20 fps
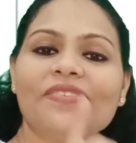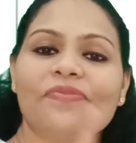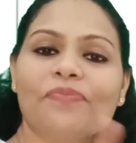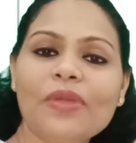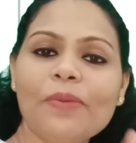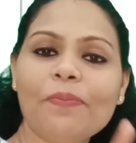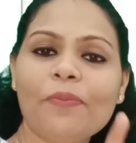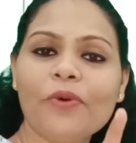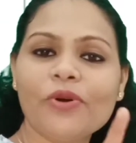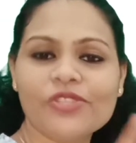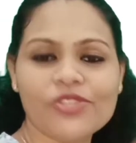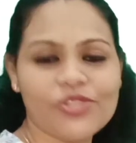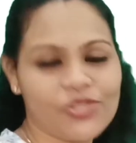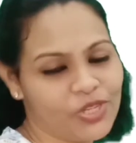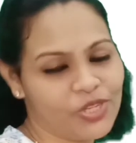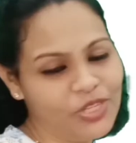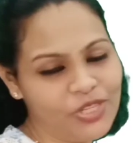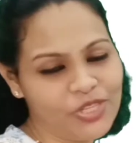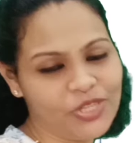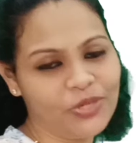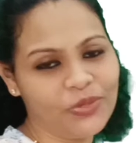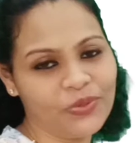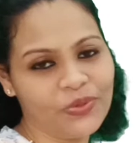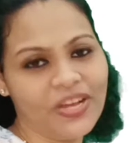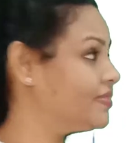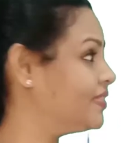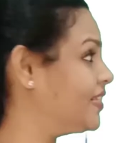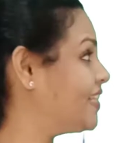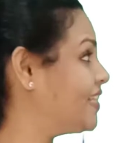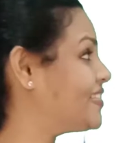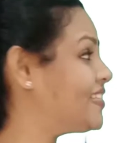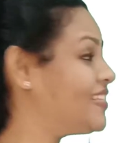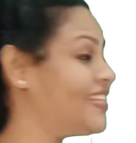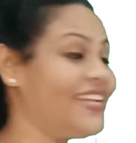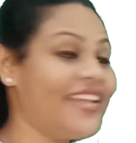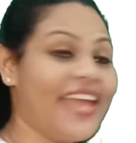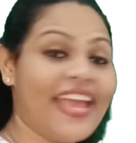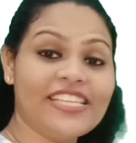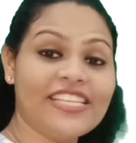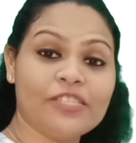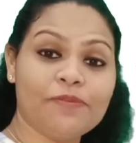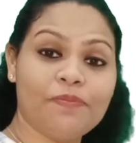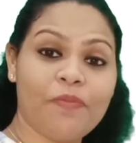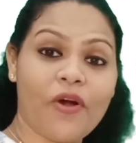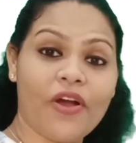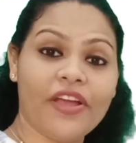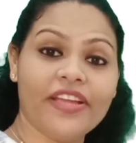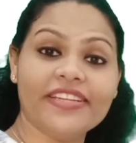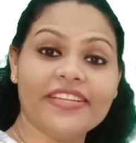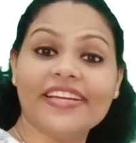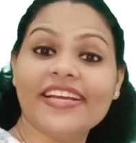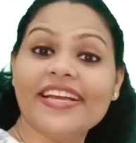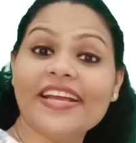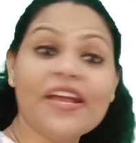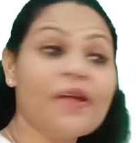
preposition to. Let's see the next point.